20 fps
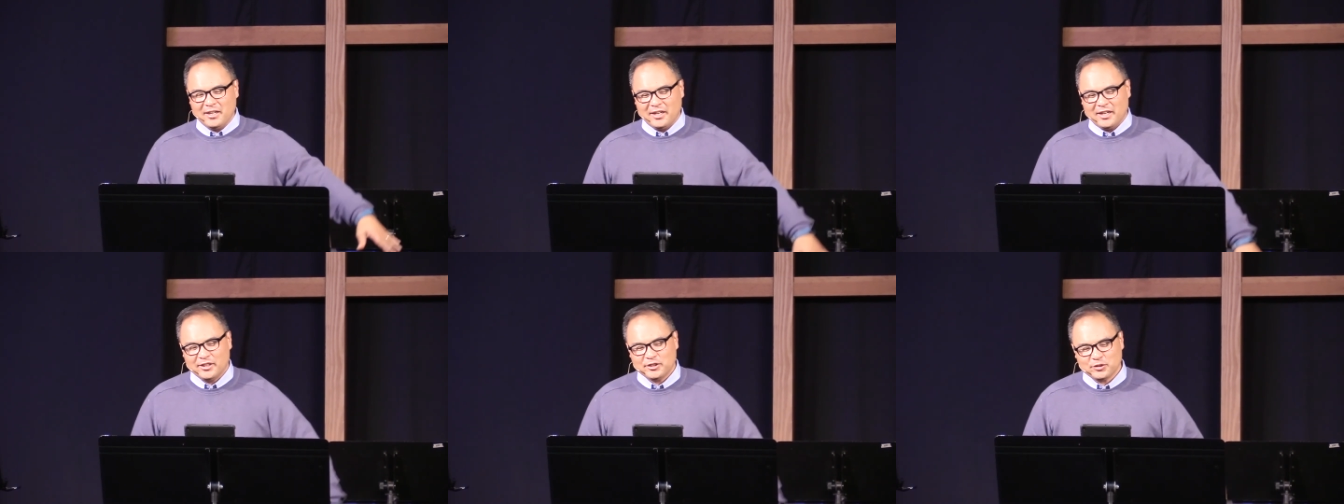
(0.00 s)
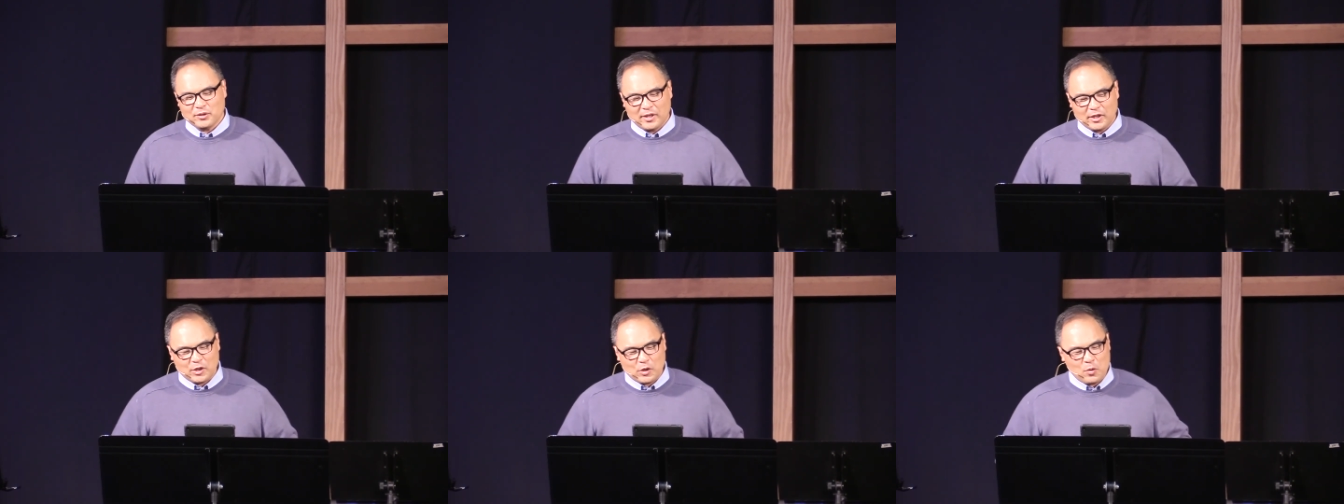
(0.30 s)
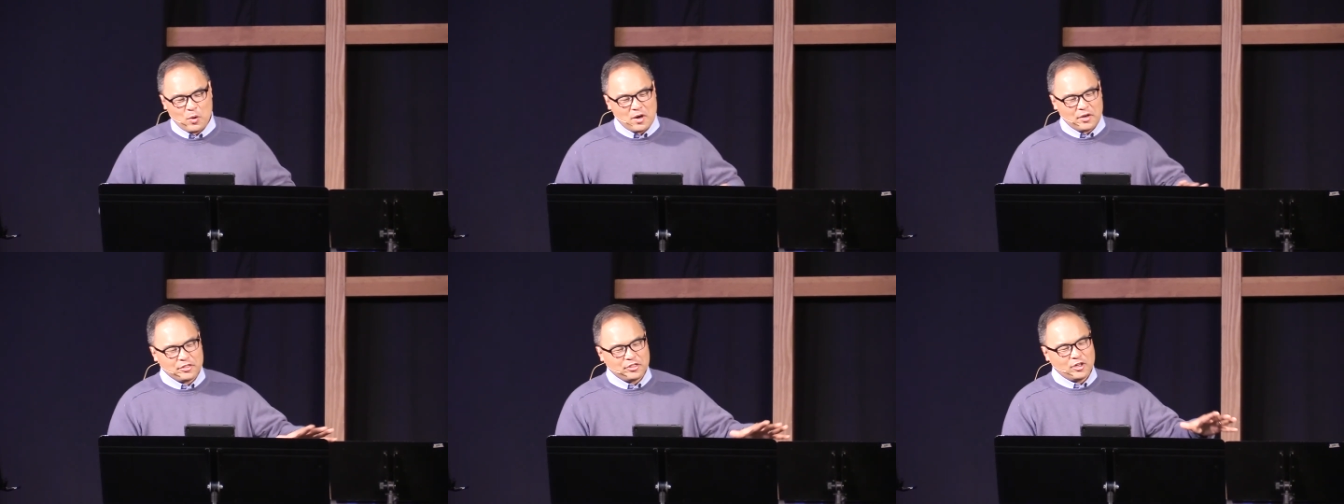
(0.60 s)
And so I
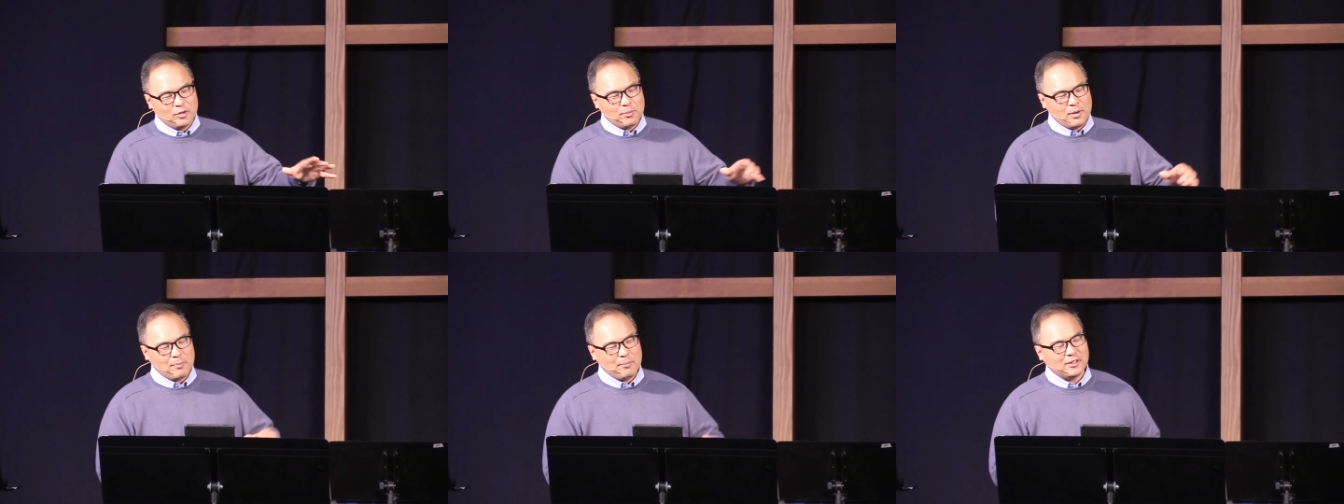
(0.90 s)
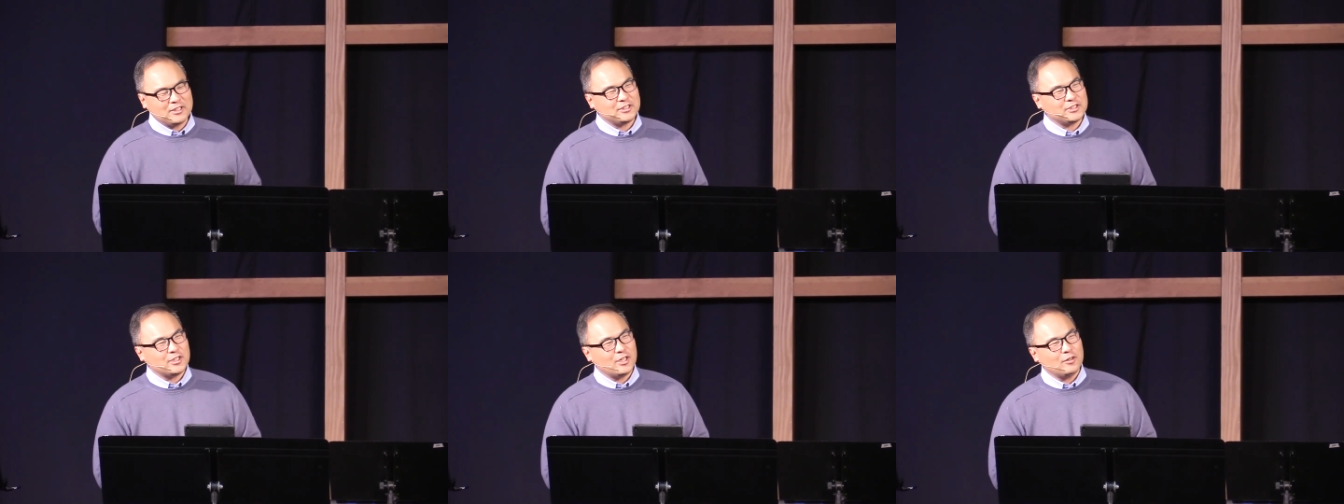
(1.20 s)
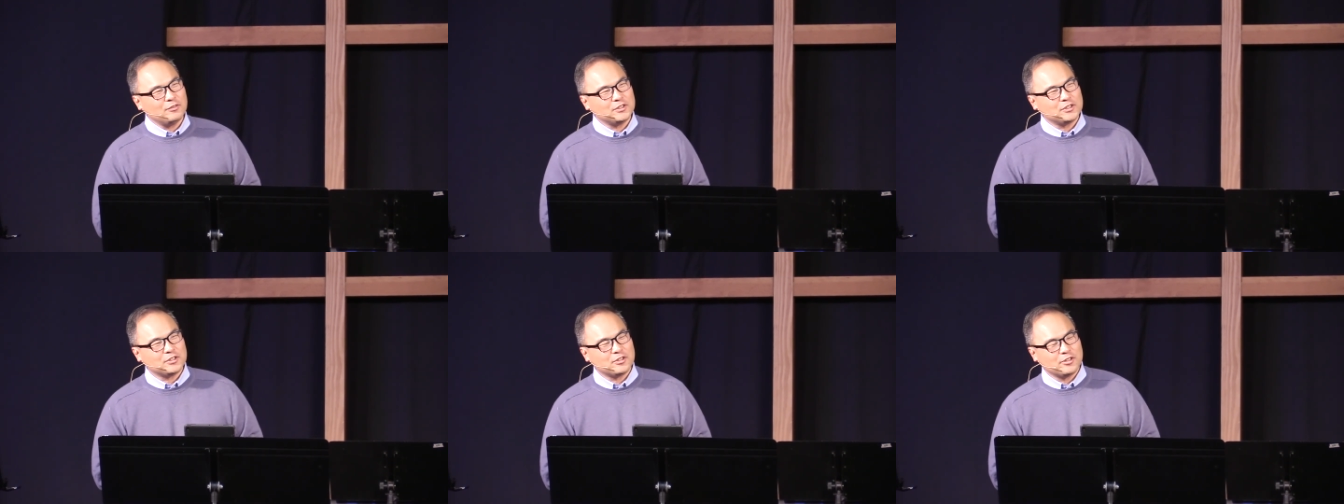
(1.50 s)
go out there by
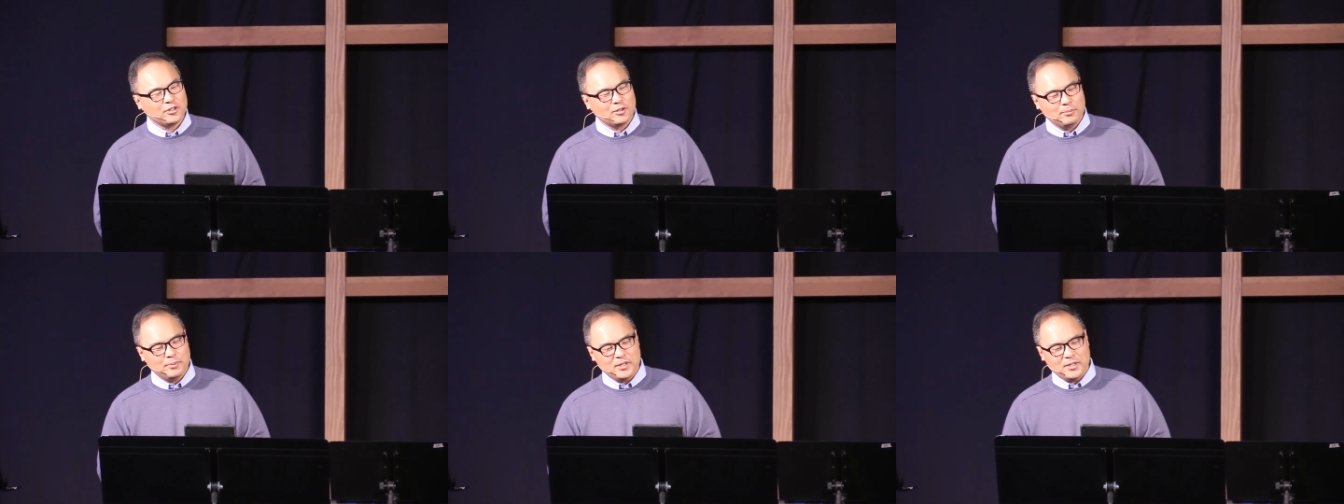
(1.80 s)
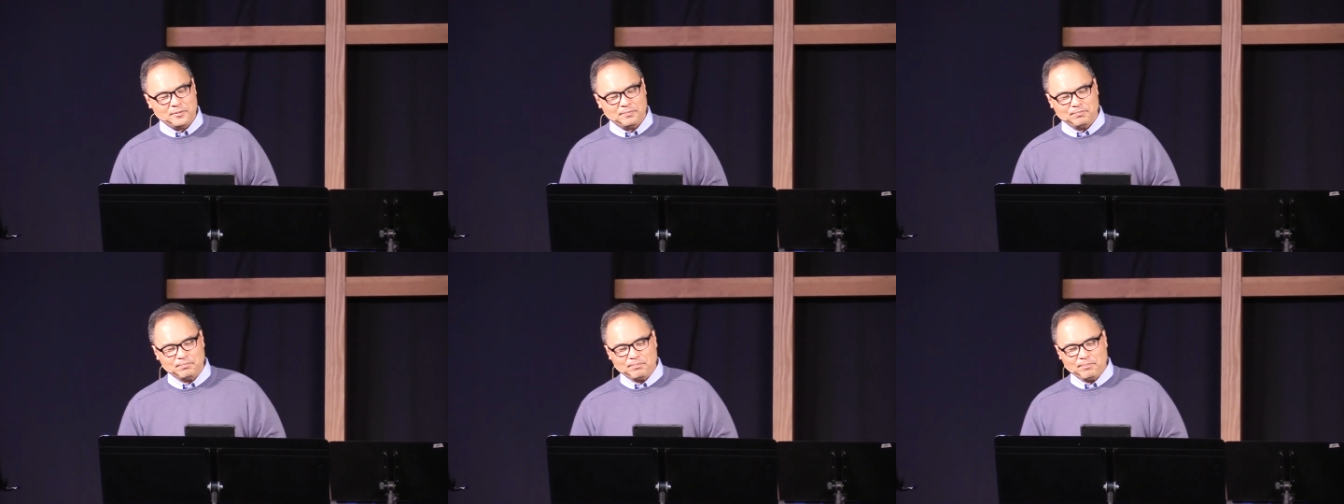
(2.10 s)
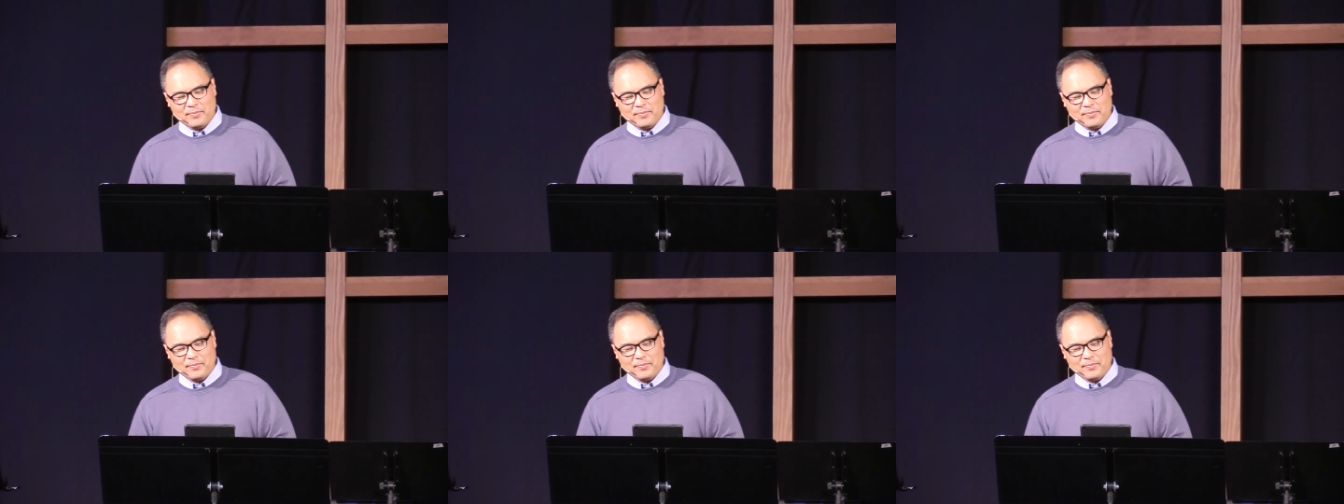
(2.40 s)
myself just a little bit.